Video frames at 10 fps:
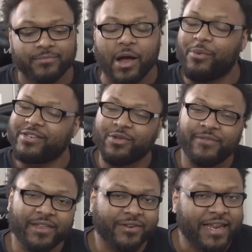Original
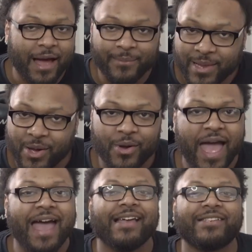video down below
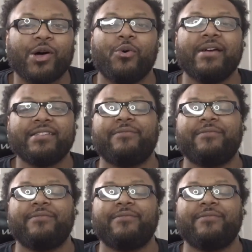as always,